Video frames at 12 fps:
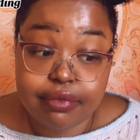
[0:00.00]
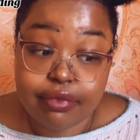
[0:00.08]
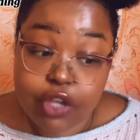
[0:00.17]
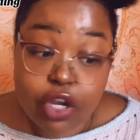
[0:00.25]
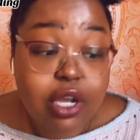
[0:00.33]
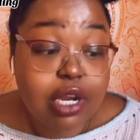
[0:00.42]

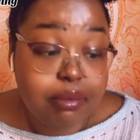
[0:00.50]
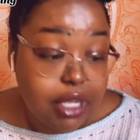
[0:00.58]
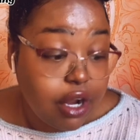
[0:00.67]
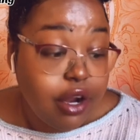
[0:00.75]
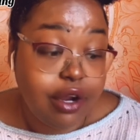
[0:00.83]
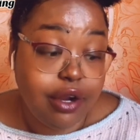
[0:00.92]
You're going to be
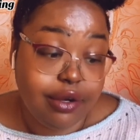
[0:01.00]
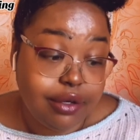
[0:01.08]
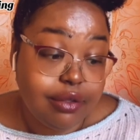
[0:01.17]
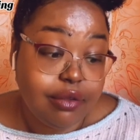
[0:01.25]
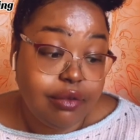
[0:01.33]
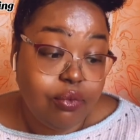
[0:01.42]
heard,
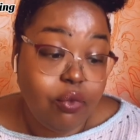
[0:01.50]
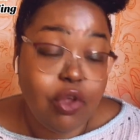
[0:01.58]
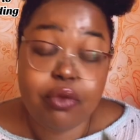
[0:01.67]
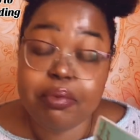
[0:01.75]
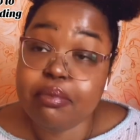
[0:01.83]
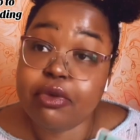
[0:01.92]

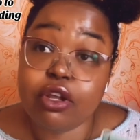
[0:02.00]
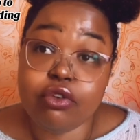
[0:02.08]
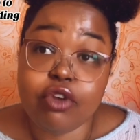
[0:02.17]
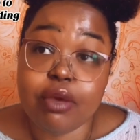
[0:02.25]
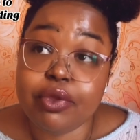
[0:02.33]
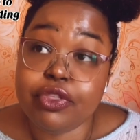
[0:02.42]
whether people
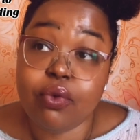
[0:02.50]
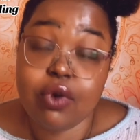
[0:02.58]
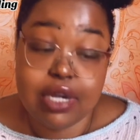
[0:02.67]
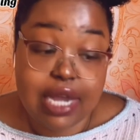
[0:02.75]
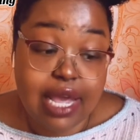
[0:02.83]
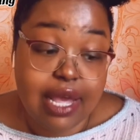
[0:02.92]
agree with you or
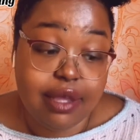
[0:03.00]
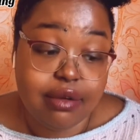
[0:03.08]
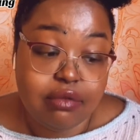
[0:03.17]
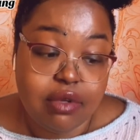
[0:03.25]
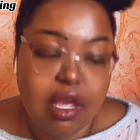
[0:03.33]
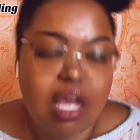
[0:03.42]
not.
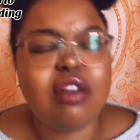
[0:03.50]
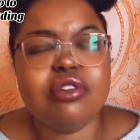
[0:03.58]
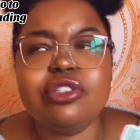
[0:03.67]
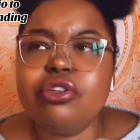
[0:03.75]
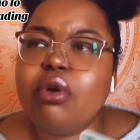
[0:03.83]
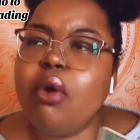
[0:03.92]
And
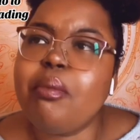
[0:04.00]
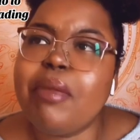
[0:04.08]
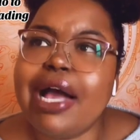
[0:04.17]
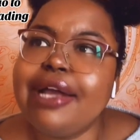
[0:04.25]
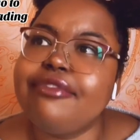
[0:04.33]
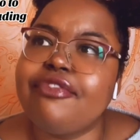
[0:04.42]
also, you don't
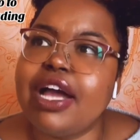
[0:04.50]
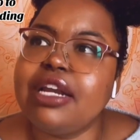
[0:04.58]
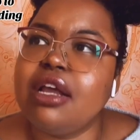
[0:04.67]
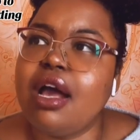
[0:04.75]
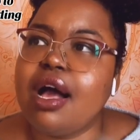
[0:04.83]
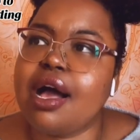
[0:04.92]
mind
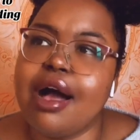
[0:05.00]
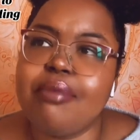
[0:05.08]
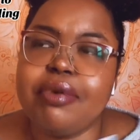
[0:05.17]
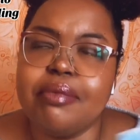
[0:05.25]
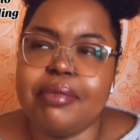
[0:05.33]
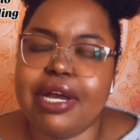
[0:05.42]
finding a
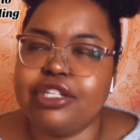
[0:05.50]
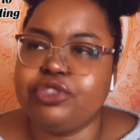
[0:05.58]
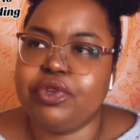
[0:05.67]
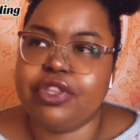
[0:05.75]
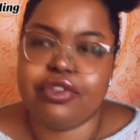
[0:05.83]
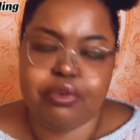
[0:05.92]
compromise
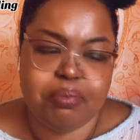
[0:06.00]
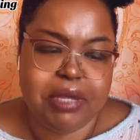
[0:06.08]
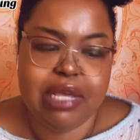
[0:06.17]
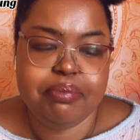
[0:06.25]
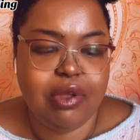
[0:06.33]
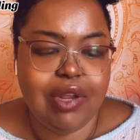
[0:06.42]
with other
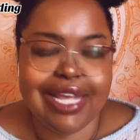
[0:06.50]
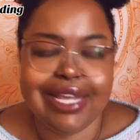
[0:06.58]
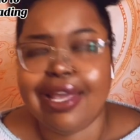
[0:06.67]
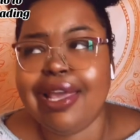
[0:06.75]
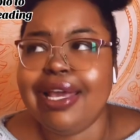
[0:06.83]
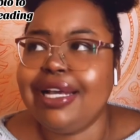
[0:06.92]
people. Like,
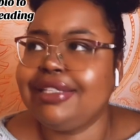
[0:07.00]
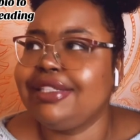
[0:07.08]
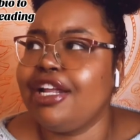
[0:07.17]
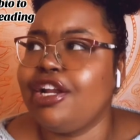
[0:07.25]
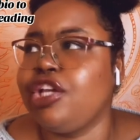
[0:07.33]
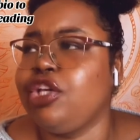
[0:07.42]
it's
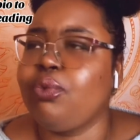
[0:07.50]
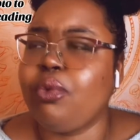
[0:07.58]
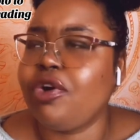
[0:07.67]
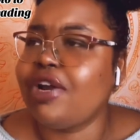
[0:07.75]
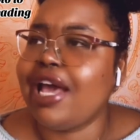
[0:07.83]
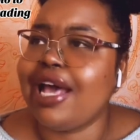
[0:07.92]
not like your
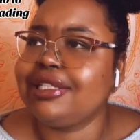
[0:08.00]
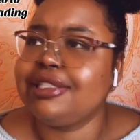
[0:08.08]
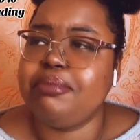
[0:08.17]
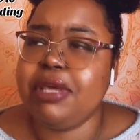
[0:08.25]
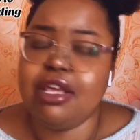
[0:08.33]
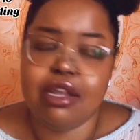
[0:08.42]
word has to
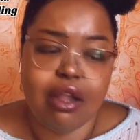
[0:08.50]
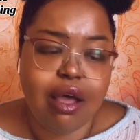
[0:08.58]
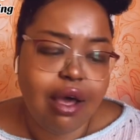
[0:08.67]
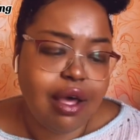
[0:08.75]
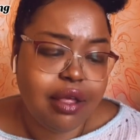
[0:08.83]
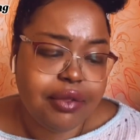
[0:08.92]
be
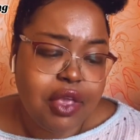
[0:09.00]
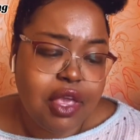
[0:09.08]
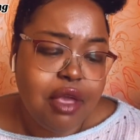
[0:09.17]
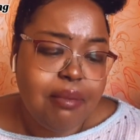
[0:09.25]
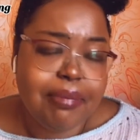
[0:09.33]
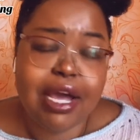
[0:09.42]
law.
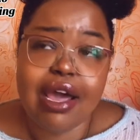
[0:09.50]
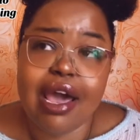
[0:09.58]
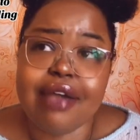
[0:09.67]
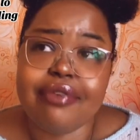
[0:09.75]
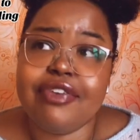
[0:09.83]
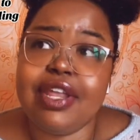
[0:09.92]
But
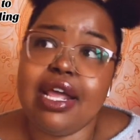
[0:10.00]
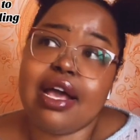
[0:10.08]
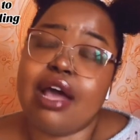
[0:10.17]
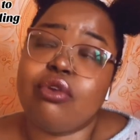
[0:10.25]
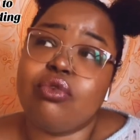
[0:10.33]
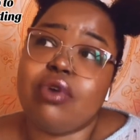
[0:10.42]
I feel like,
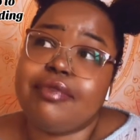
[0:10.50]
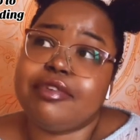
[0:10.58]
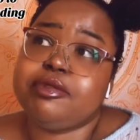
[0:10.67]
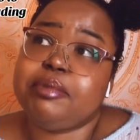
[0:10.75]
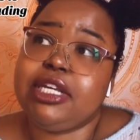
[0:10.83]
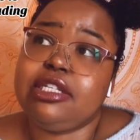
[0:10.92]
I don't know if I'm
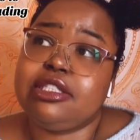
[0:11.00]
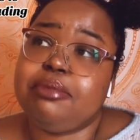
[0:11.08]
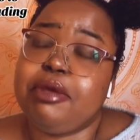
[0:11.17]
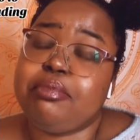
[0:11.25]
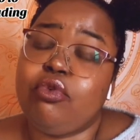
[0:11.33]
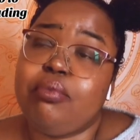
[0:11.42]
speaking to
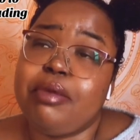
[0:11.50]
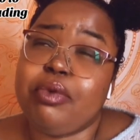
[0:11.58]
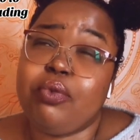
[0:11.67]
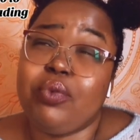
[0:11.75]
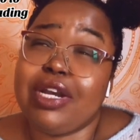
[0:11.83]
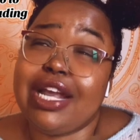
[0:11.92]
people who maybe
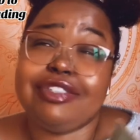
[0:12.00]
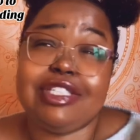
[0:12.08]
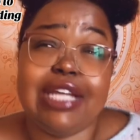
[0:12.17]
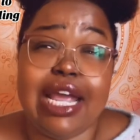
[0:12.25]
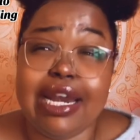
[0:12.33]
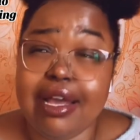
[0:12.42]
wouldn't have
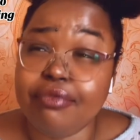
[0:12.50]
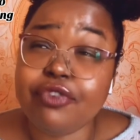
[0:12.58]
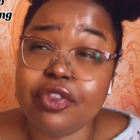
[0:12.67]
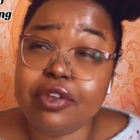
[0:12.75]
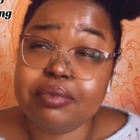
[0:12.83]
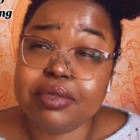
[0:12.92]
stand up
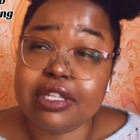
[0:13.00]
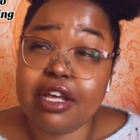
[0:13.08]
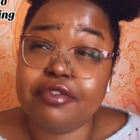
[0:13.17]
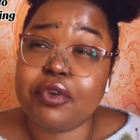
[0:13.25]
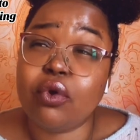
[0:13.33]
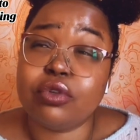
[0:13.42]
for
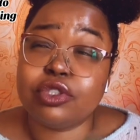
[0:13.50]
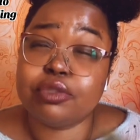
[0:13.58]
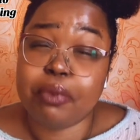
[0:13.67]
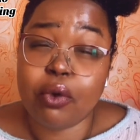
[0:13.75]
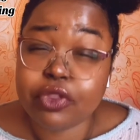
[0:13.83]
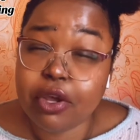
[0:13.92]
themselves or
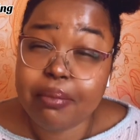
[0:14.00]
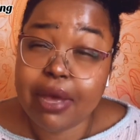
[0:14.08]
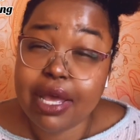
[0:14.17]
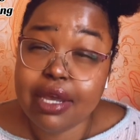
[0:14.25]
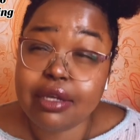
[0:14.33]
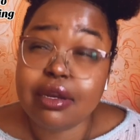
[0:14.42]
spoke their
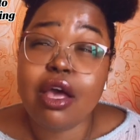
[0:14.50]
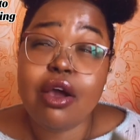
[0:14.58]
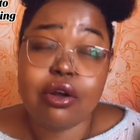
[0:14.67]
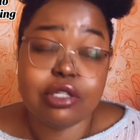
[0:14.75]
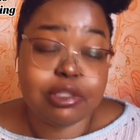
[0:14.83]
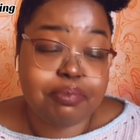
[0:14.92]
mind
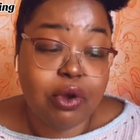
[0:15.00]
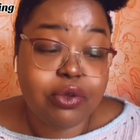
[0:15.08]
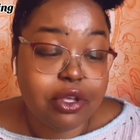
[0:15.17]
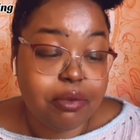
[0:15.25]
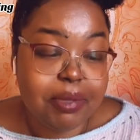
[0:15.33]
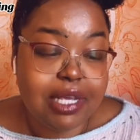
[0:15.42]
or spoke
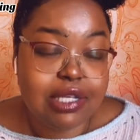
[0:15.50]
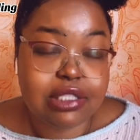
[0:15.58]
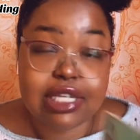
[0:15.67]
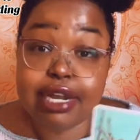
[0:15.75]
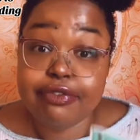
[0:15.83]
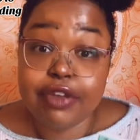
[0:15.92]
their piece.
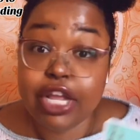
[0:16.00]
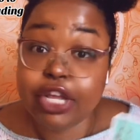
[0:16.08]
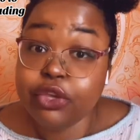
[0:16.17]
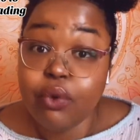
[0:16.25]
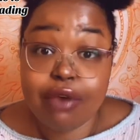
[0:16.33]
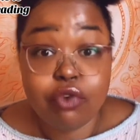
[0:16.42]
And I feel like
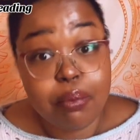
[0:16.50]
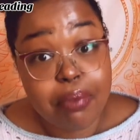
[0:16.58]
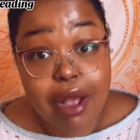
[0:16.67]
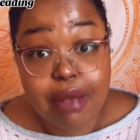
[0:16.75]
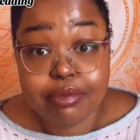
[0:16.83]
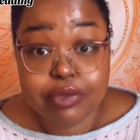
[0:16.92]
you have no
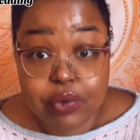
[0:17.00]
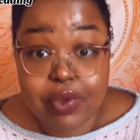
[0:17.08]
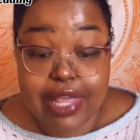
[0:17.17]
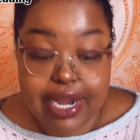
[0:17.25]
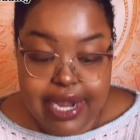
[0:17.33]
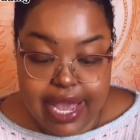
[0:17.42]
problems doing
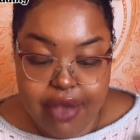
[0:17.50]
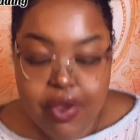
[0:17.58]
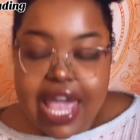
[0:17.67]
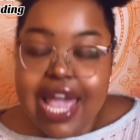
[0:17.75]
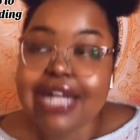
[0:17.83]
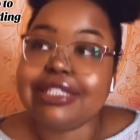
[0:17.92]
that now.
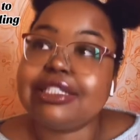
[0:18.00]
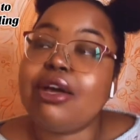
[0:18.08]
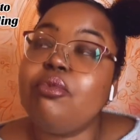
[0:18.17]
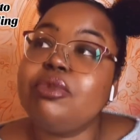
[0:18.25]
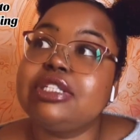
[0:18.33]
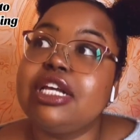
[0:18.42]
It's
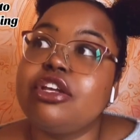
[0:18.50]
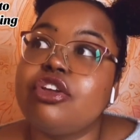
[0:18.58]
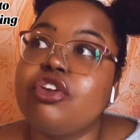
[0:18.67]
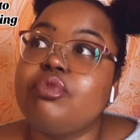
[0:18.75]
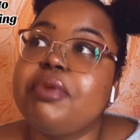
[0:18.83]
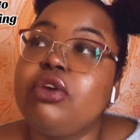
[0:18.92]
almost like,
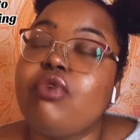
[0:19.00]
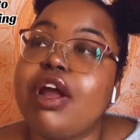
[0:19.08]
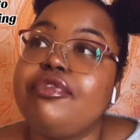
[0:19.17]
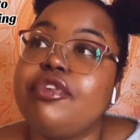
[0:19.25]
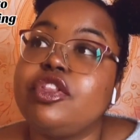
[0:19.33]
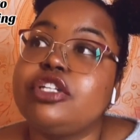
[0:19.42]
be
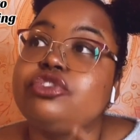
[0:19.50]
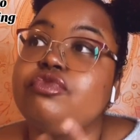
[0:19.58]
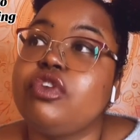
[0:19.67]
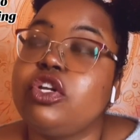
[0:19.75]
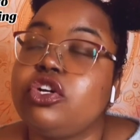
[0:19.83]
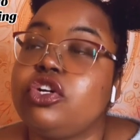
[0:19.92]
grateful that you've
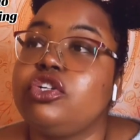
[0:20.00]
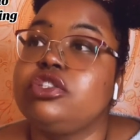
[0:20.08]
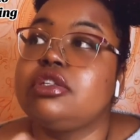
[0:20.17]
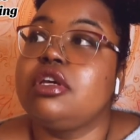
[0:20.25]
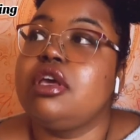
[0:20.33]
learned